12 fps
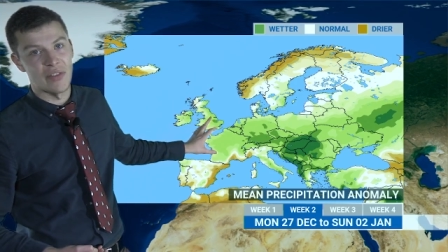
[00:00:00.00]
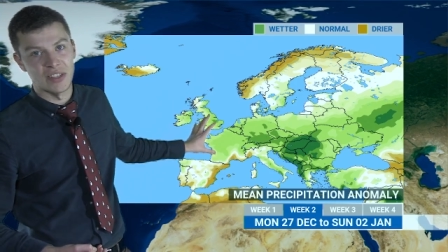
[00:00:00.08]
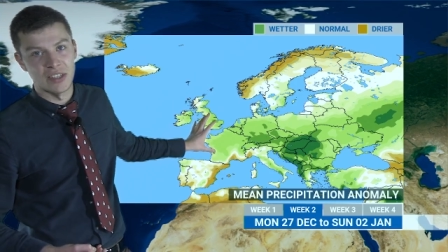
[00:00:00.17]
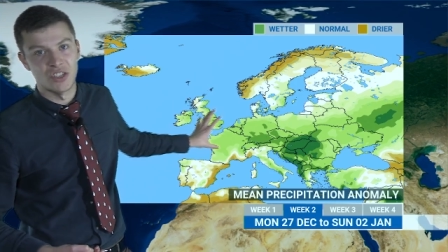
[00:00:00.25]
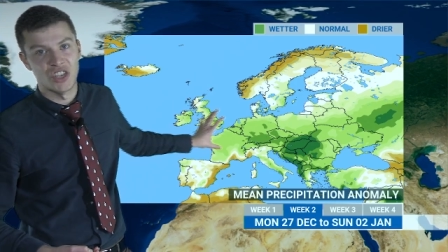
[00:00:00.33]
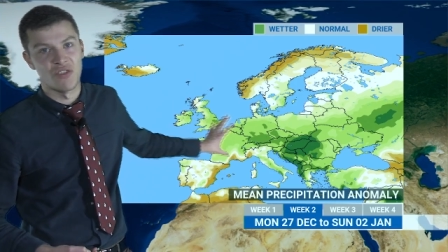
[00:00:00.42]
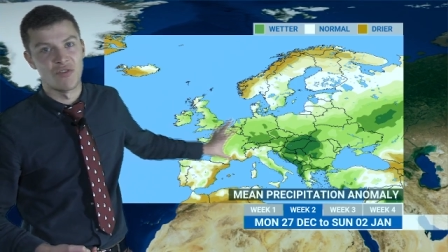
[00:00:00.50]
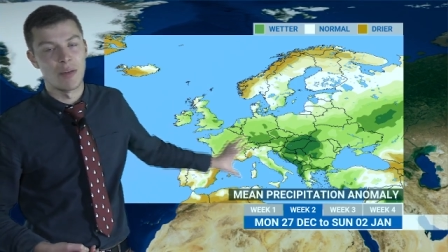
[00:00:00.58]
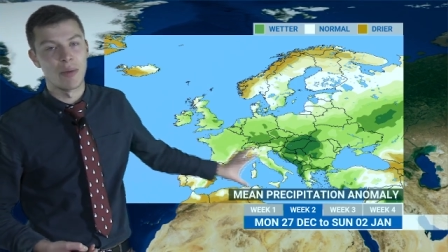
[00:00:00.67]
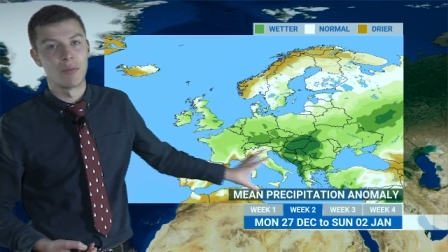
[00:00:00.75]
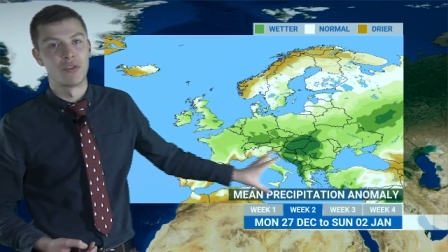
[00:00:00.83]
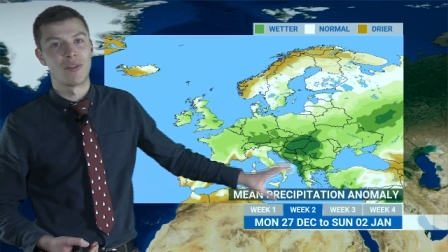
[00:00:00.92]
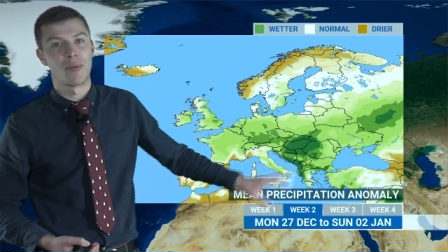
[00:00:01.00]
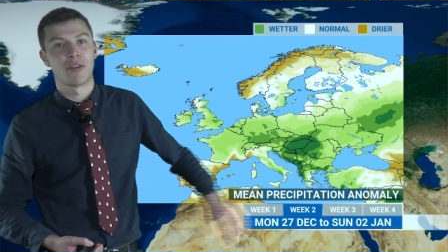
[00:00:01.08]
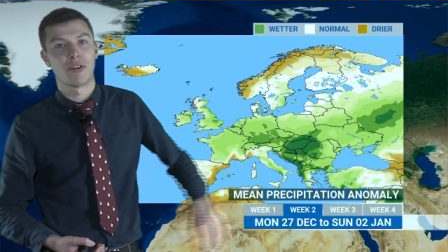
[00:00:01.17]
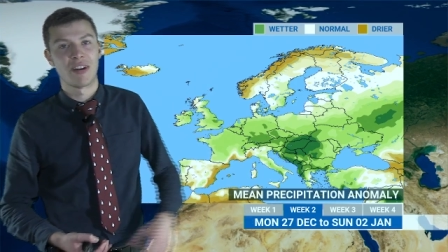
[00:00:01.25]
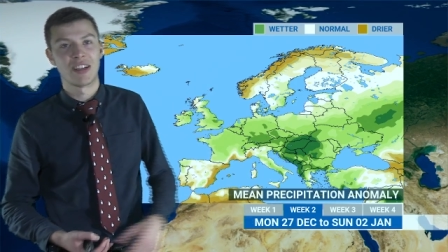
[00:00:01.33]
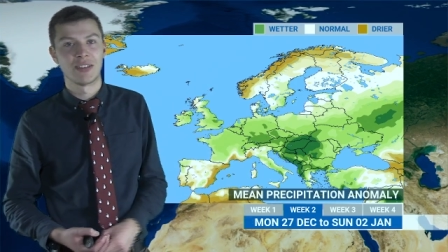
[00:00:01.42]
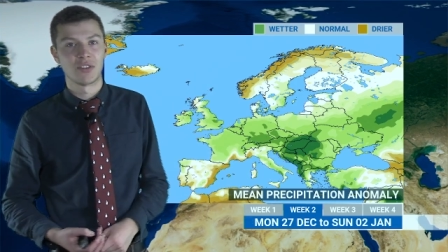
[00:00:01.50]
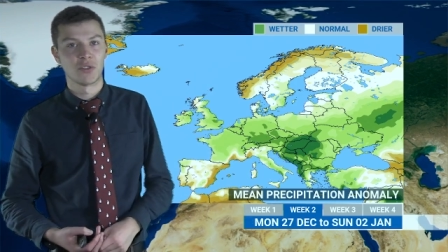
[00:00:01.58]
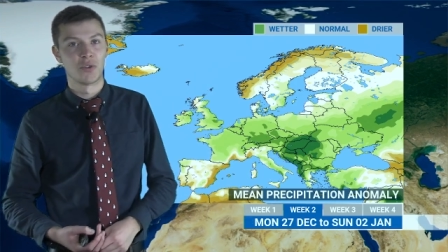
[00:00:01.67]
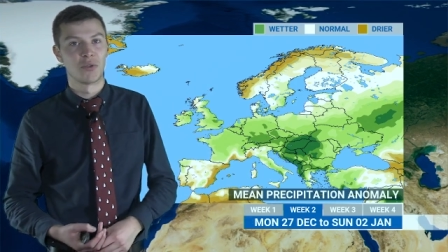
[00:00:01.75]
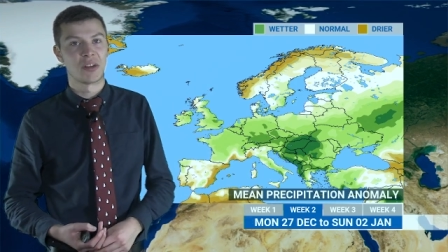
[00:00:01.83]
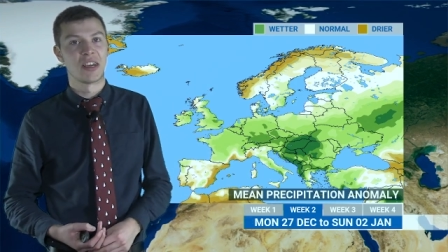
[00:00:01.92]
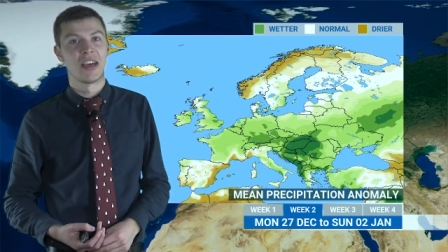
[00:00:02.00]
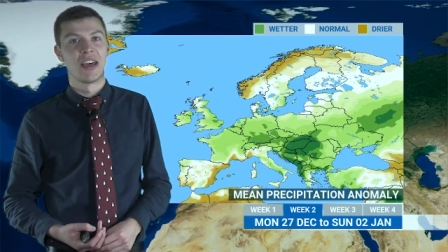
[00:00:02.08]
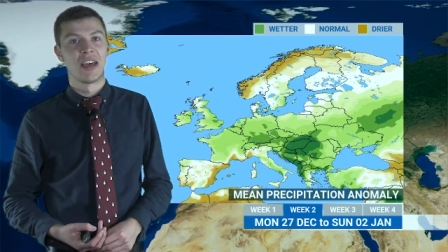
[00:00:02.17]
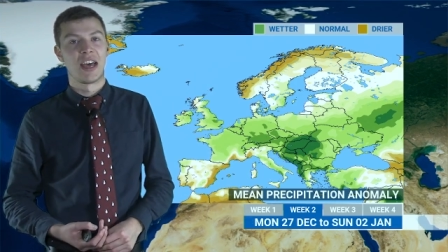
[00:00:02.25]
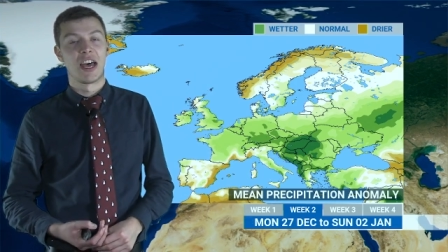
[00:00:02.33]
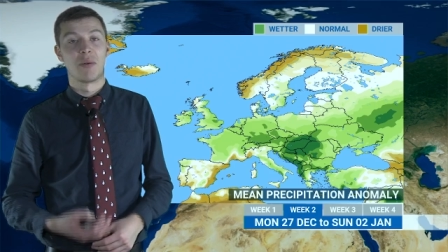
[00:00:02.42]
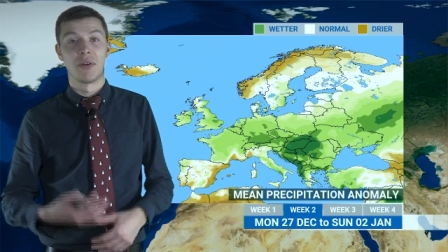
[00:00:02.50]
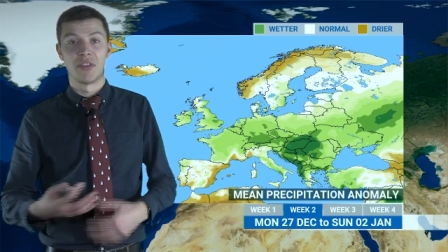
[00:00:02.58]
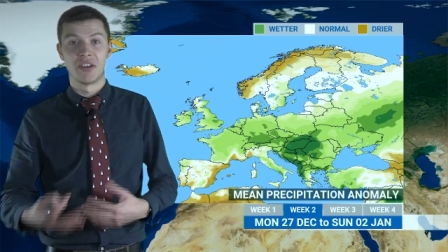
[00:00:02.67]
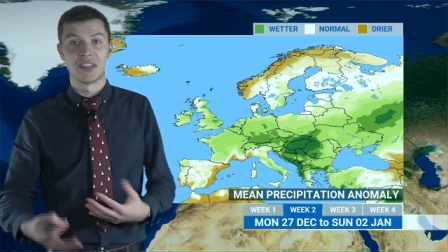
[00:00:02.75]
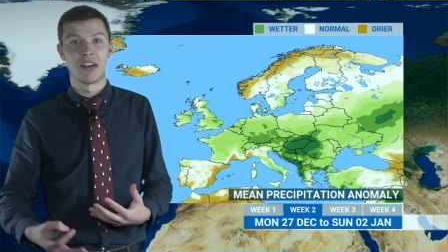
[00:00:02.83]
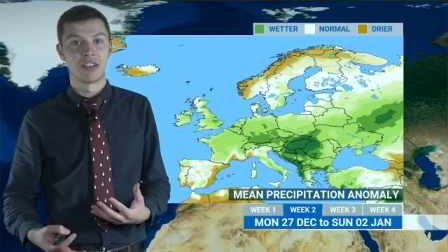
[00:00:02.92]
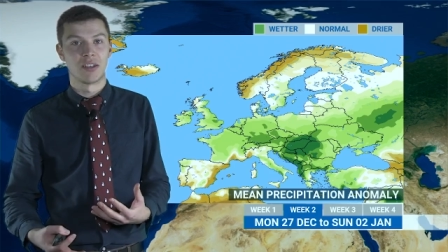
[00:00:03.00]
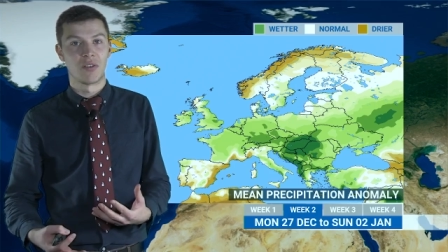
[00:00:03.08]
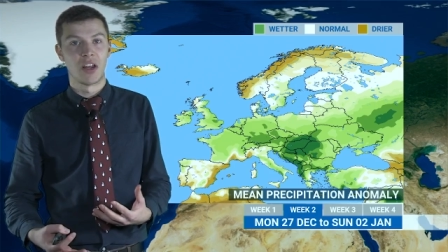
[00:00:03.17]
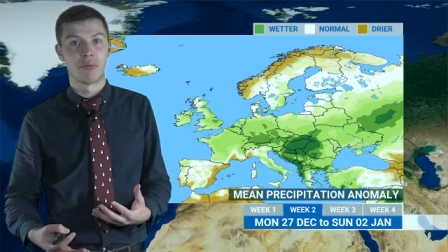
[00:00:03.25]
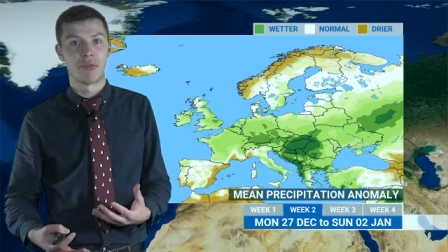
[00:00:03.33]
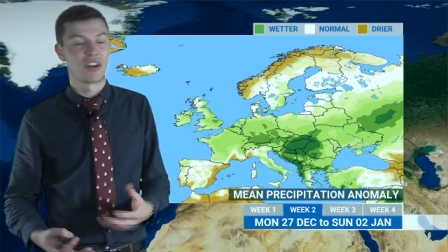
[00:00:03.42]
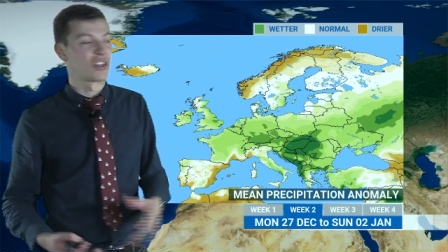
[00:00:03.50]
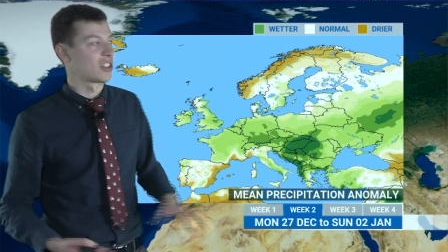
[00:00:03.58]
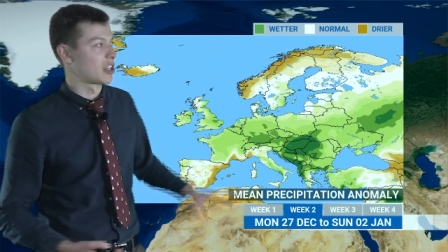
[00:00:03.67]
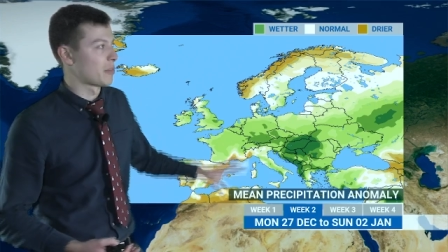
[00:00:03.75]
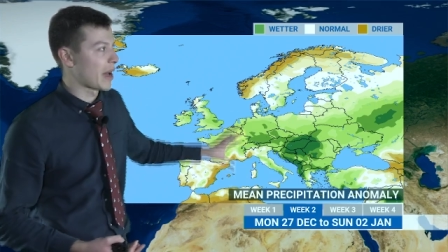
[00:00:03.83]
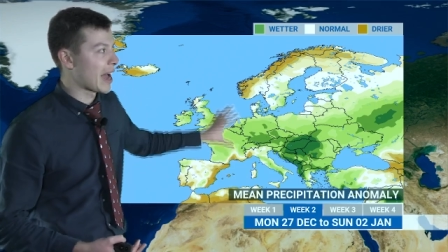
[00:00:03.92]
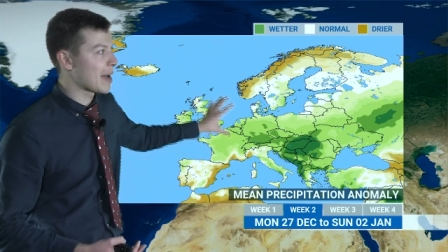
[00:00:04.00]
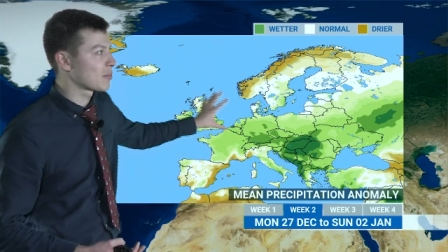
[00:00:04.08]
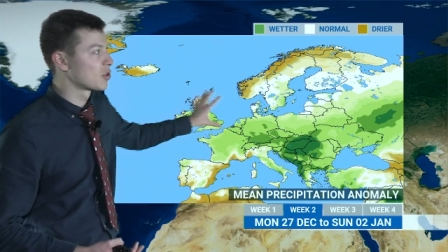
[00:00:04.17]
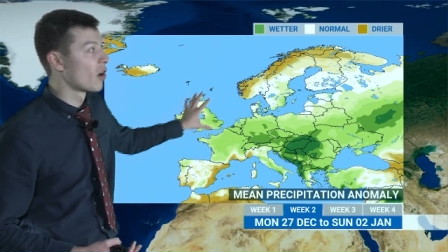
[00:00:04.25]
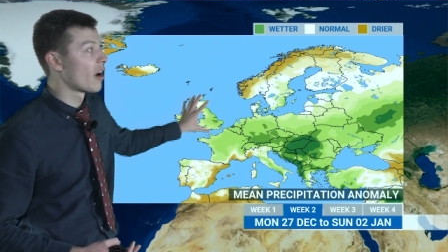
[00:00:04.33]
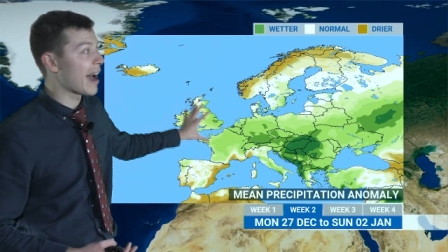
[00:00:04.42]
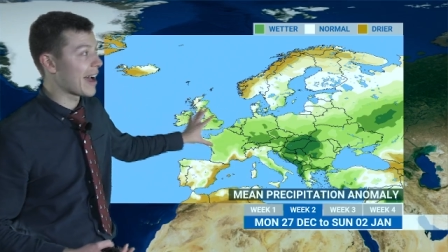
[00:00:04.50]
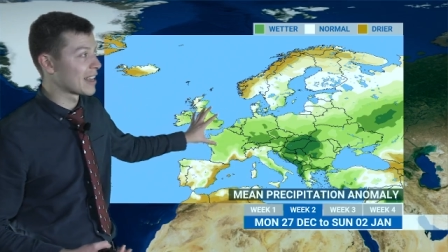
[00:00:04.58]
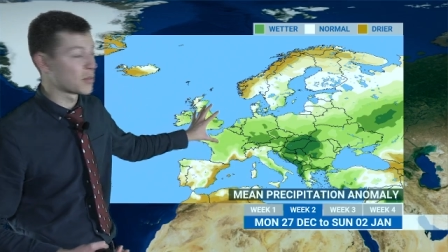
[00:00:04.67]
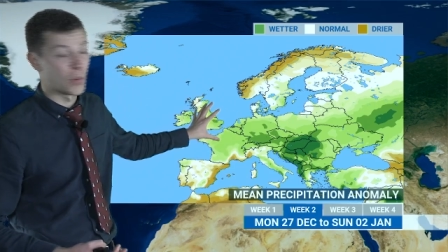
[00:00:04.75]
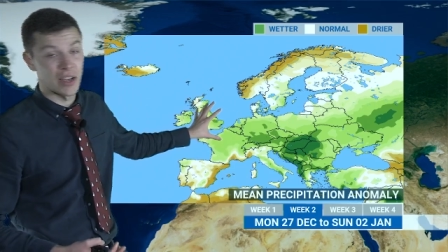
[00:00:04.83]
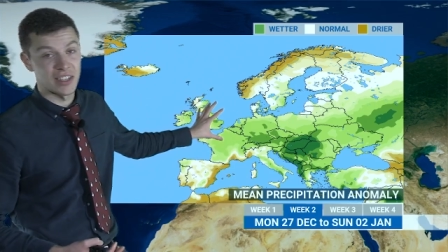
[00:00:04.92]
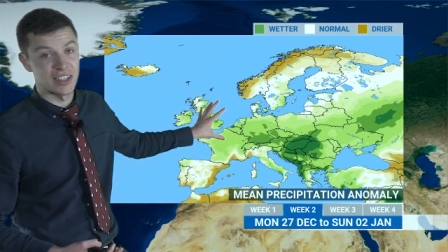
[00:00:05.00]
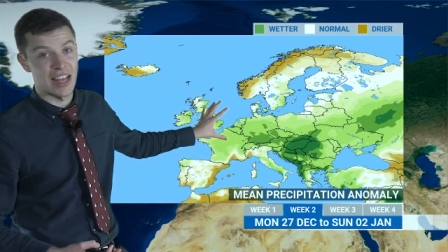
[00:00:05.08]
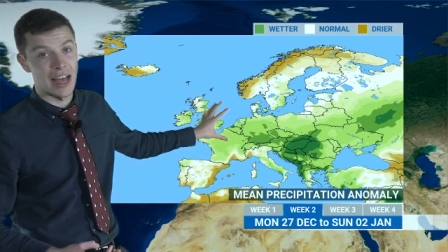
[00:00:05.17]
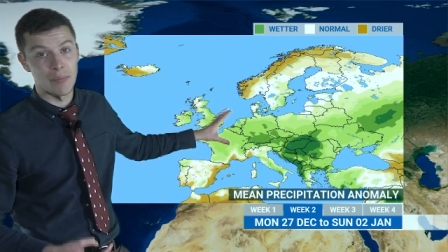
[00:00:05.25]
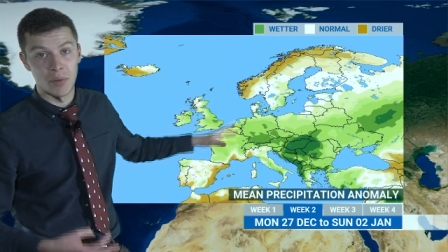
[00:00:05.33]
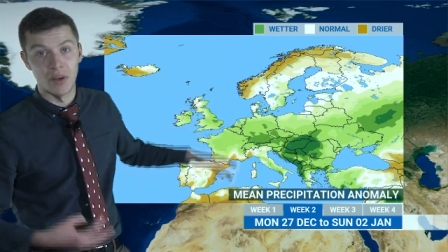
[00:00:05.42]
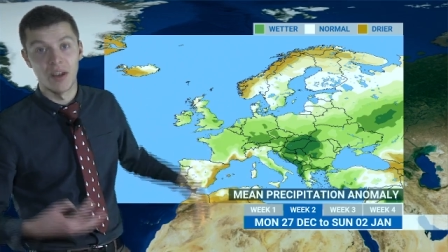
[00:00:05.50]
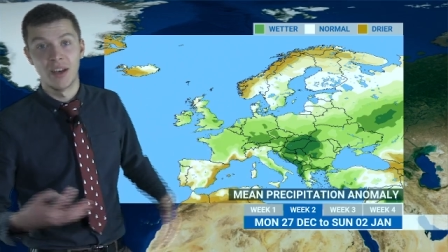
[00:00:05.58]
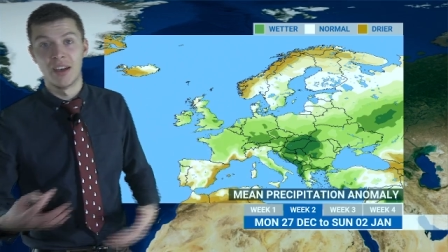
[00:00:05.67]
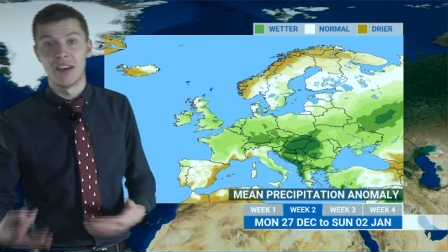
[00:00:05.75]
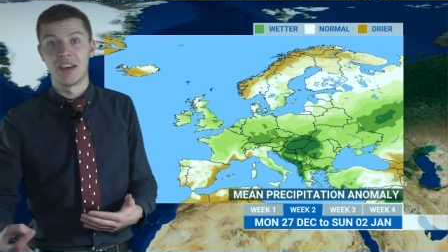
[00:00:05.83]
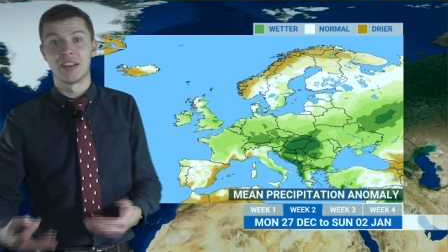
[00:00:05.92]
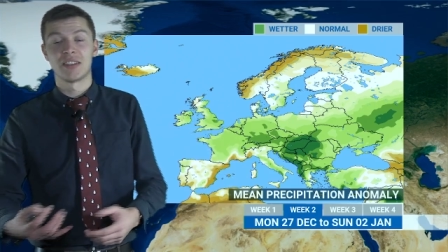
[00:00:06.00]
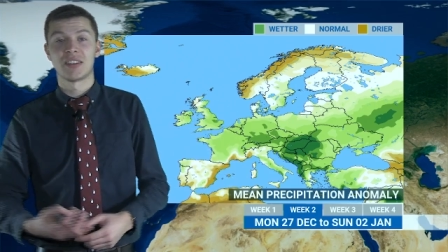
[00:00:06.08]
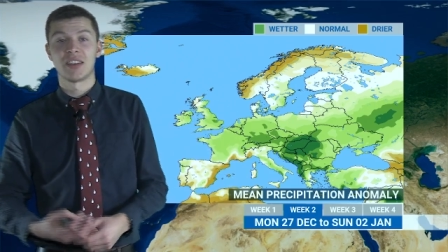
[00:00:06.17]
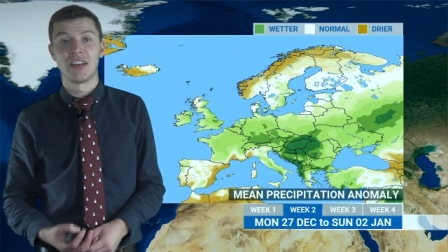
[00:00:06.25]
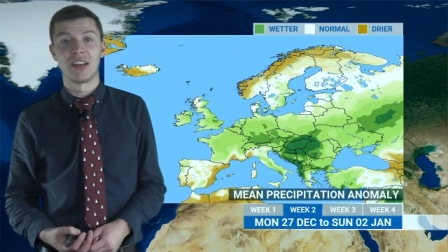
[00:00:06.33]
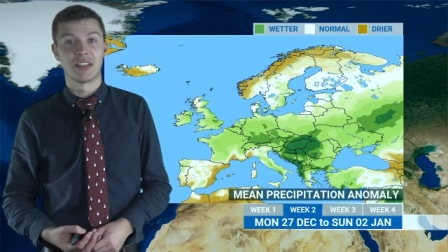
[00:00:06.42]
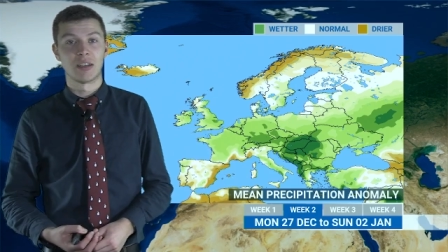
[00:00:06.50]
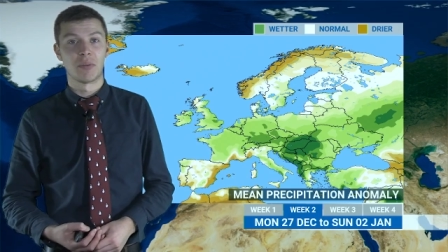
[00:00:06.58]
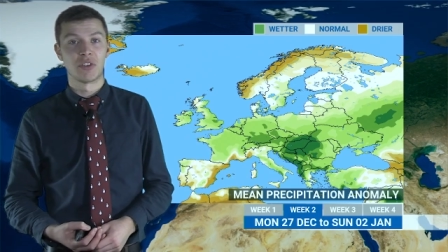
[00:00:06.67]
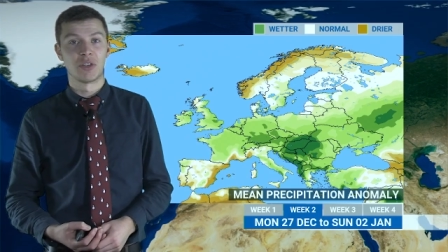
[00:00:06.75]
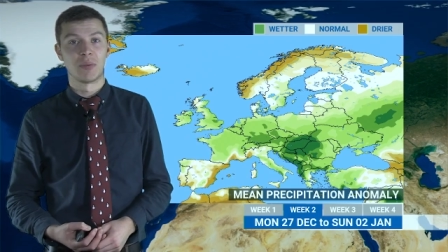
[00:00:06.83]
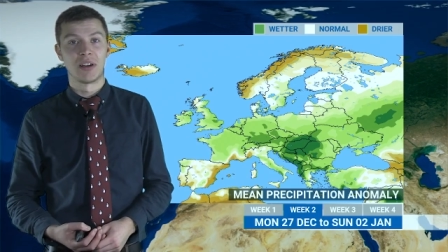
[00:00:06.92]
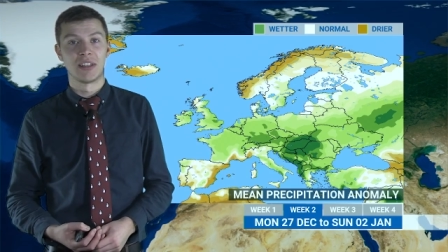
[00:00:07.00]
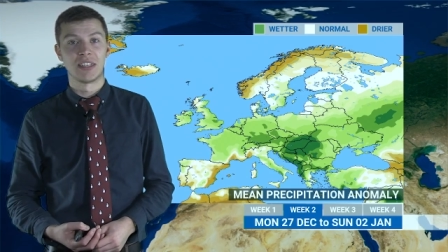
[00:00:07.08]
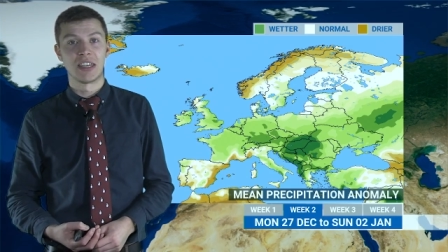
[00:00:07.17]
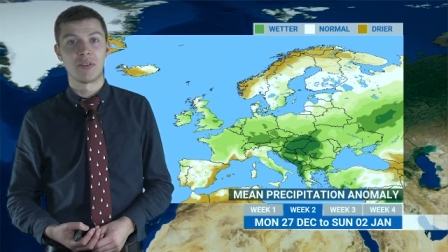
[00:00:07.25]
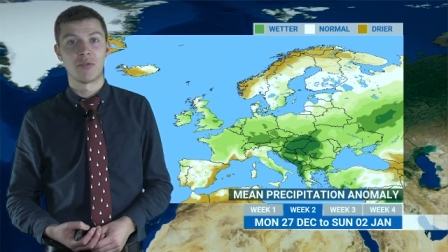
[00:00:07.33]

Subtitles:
This is generally a bit more of a progressive story with those areas of low pressure. So perhaps not as wet as that, but it is a possibility